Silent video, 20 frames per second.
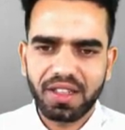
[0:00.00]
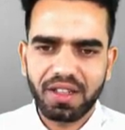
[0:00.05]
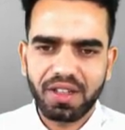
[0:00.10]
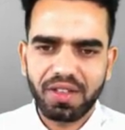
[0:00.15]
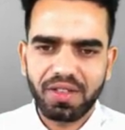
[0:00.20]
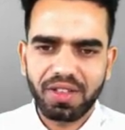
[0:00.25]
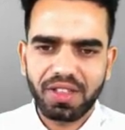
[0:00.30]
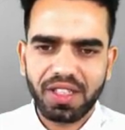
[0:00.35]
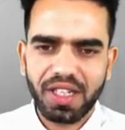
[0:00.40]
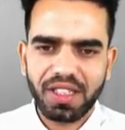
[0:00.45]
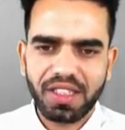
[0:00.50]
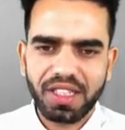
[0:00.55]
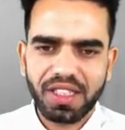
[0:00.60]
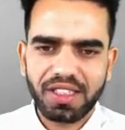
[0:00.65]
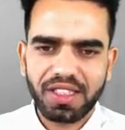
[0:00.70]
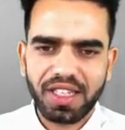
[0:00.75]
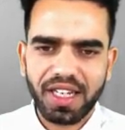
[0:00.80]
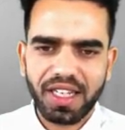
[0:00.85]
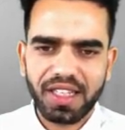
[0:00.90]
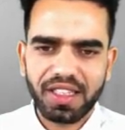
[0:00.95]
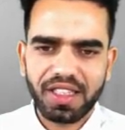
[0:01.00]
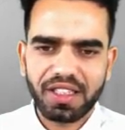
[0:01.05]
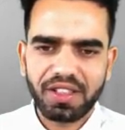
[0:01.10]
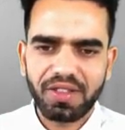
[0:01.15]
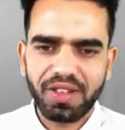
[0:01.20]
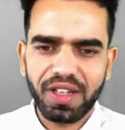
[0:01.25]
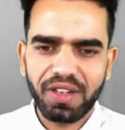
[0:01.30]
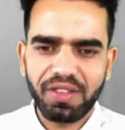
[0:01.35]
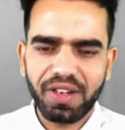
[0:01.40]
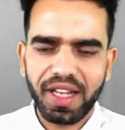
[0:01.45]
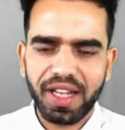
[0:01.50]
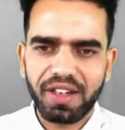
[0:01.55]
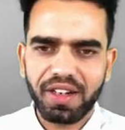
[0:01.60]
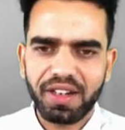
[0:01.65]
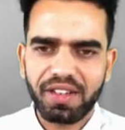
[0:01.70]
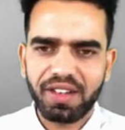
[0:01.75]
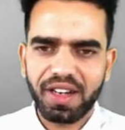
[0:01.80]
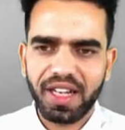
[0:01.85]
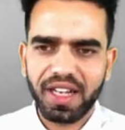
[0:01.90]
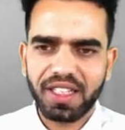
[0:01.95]
wave-like
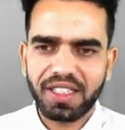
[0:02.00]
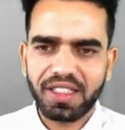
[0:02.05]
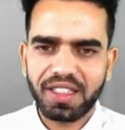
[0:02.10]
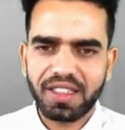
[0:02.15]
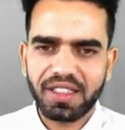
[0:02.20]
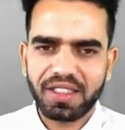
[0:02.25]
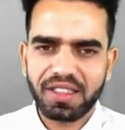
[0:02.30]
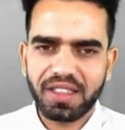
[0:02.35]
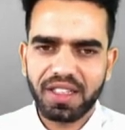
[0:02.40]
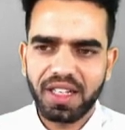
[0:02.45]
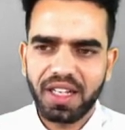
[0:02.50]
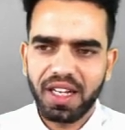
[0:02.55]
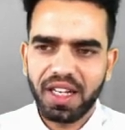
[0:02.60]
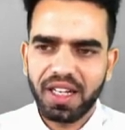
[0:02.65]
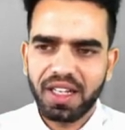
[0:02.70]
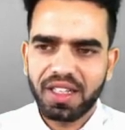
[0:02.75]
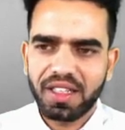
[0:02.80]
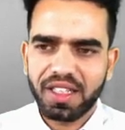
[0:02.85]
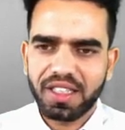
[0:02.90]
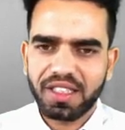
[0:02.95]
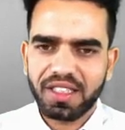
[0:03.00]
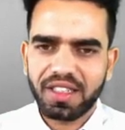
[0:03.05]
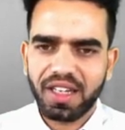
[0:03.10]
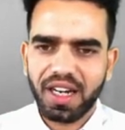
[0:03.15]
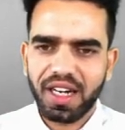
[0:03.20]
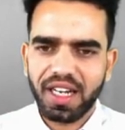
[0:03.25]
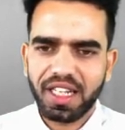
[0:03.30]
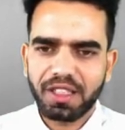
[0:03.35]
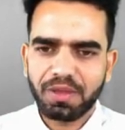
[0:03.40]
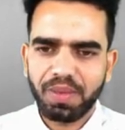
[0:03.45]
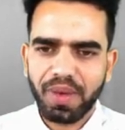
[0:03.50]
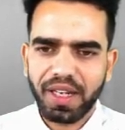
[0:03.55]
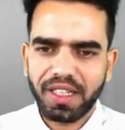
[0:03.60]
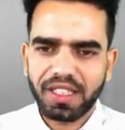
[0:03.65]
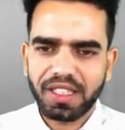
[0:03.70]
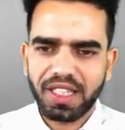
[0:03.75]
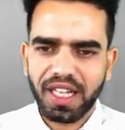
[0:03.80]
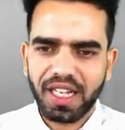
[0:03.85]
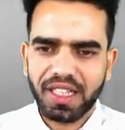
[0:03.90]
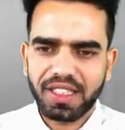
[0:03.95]
contractions. This is called as
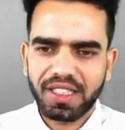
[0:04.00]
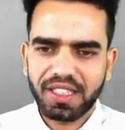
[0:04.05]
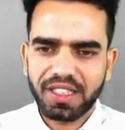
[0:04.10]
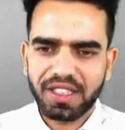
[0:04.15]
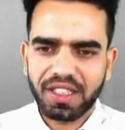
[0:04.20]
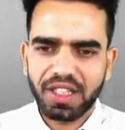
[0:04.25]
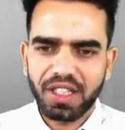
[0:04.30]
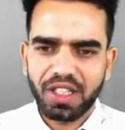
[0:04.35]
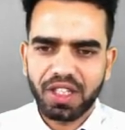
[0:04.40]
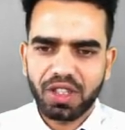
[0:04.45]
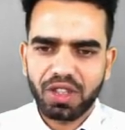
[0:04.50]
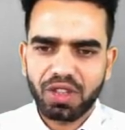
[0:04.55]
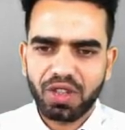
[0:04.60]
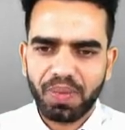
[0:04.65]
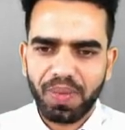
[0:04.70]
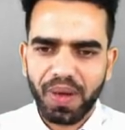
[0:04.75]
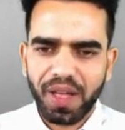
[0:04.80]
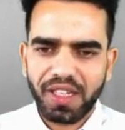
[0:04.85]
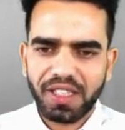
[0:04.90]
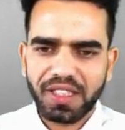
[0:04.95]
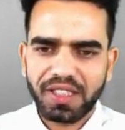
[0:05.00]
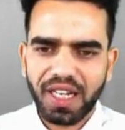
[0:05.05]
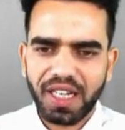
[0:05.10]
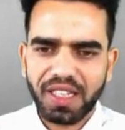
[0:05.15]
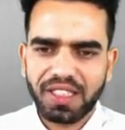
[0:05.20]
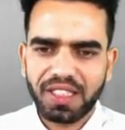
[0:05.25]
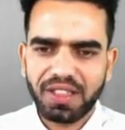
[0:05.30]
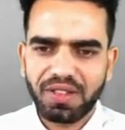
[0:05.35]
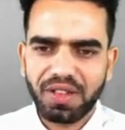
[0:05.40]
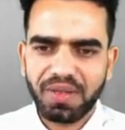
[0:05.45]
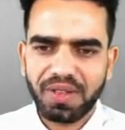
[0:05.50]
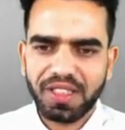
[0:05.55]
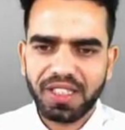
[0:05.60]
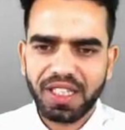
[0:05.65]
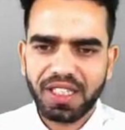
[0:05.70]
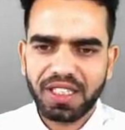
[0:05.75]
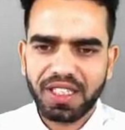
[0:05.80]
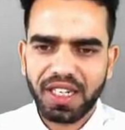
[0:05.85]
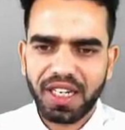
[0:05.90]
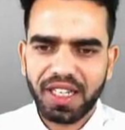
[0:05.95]
peristalsis. So peristalsis will be
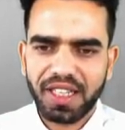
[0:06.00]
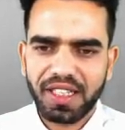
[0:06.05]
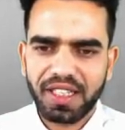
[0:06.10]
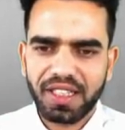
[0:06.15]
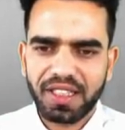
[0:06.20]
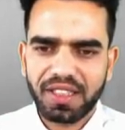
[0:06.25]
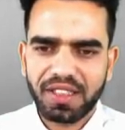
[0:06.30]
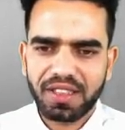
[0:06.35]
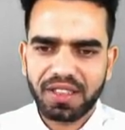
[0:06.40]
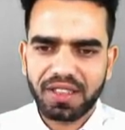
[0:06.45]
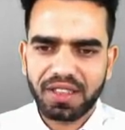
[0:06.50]
just like this.